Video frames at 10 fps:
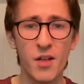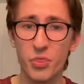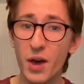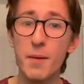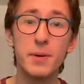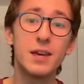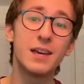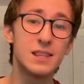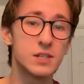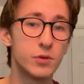they're being
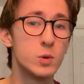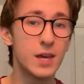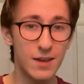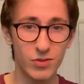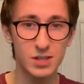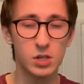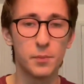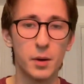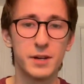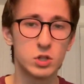interviewed in this
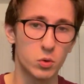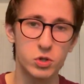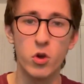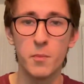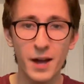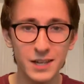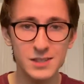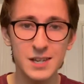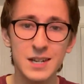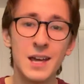upcoming Doctor Who
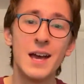magazine.